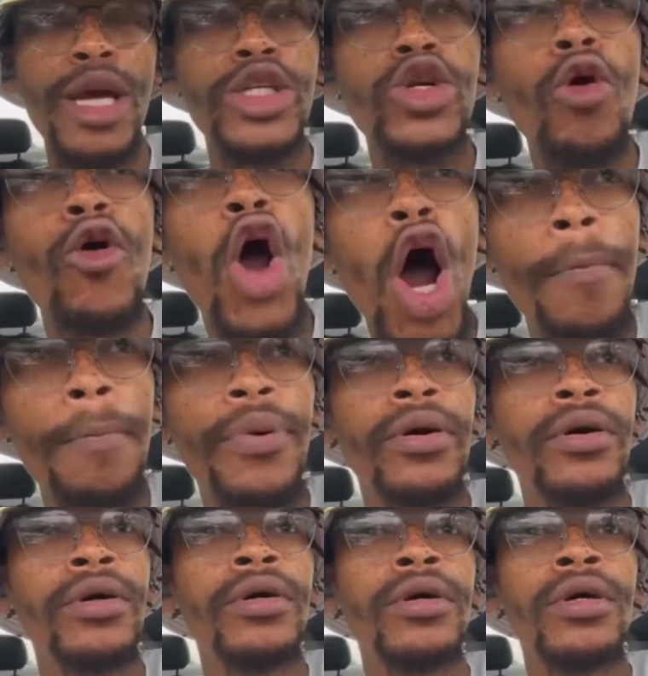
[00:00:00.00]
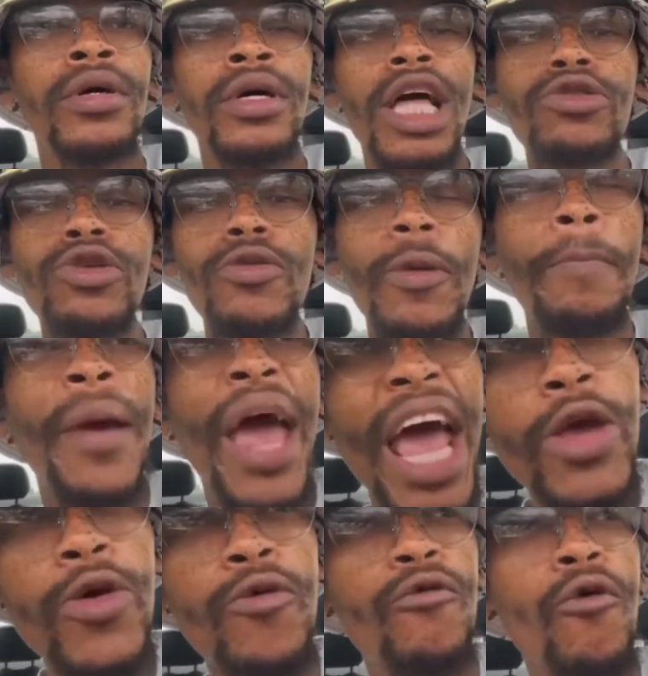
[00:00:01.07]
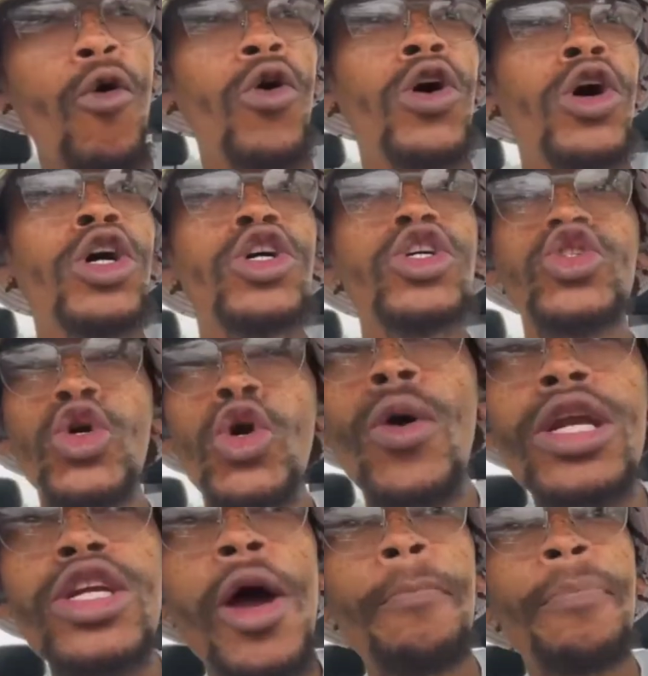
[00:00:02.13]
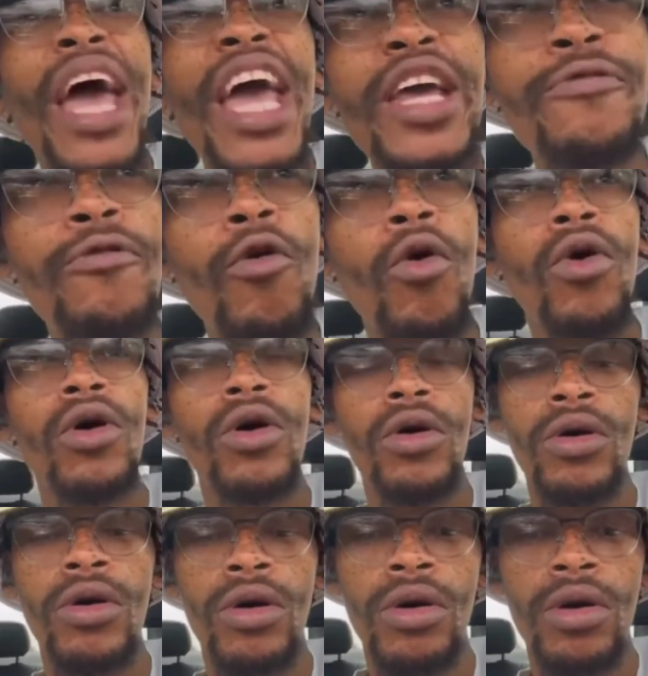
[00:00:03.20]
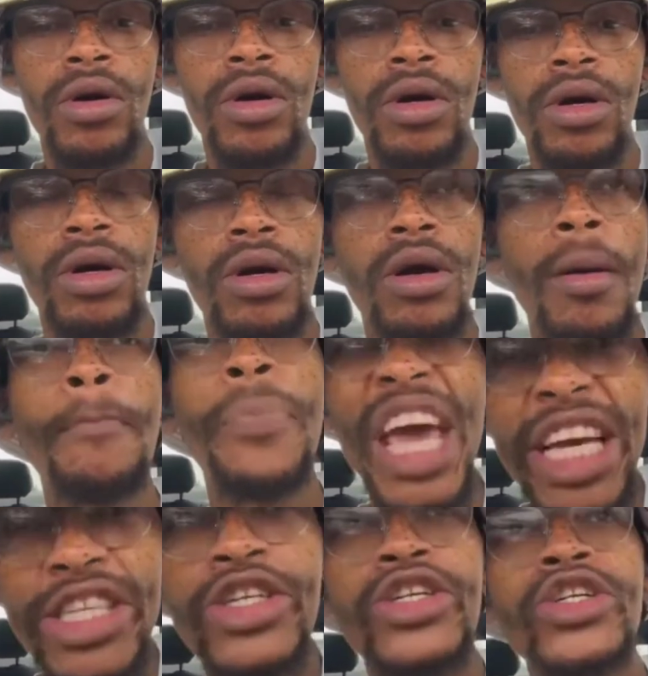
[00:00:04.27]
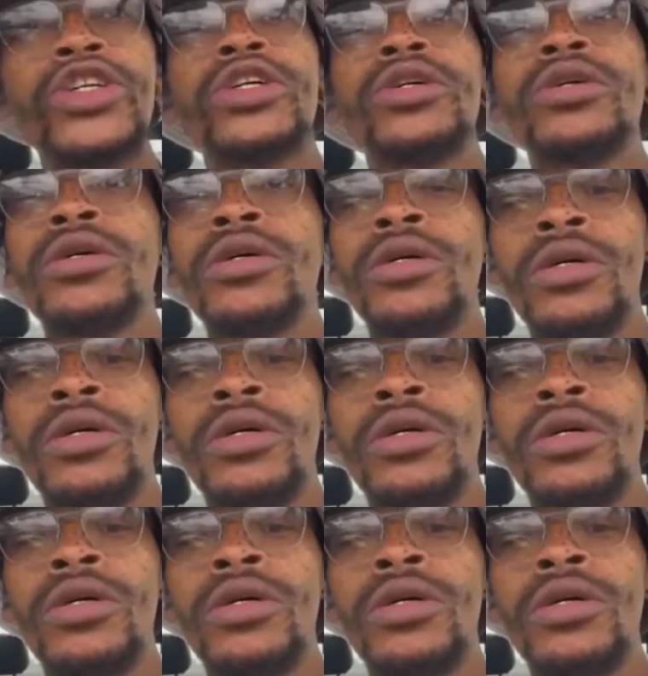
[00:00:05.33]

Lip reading: Metro cop, that's what we pay you for. Do what you're paid for, bitch.